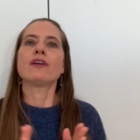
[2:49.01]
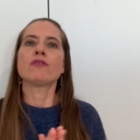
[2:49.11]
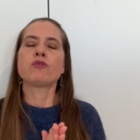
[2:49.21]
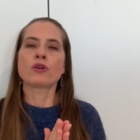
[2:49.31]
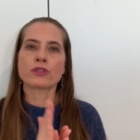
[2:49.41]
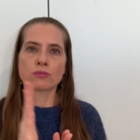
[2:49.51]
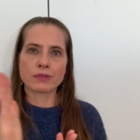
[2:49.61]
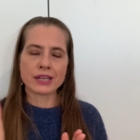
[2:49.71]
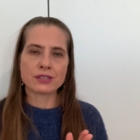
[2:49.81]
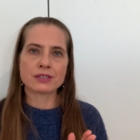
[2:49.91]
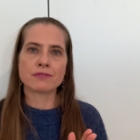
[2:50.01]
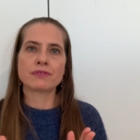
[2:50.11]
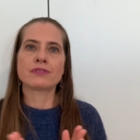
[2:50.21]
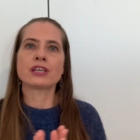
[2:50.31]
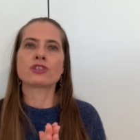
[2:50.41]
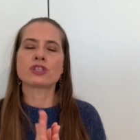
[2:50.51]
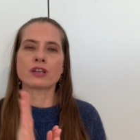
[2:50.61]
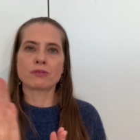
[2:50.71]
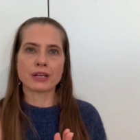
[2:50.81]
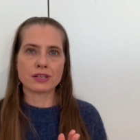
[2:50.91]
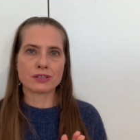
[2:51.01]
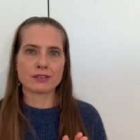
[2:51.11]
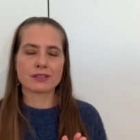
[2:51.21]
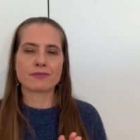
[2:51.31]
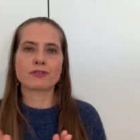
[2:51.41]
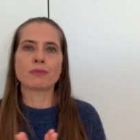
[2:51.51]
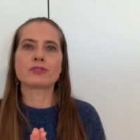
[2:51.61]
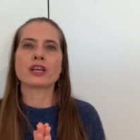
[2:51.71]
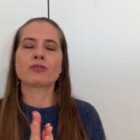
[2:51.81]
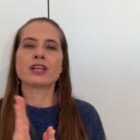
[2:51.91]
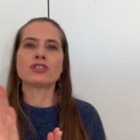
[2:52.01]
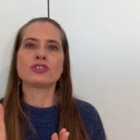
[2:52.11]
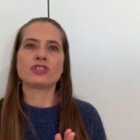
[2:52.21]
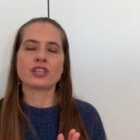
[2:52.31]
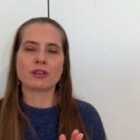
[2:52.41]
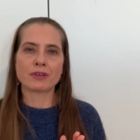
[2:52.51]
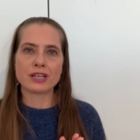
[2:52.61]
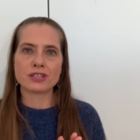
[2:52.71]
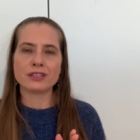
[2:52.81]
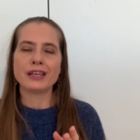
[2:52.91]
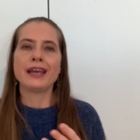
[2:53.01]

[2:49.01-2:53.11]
for the rest of their generations, from generation to generation,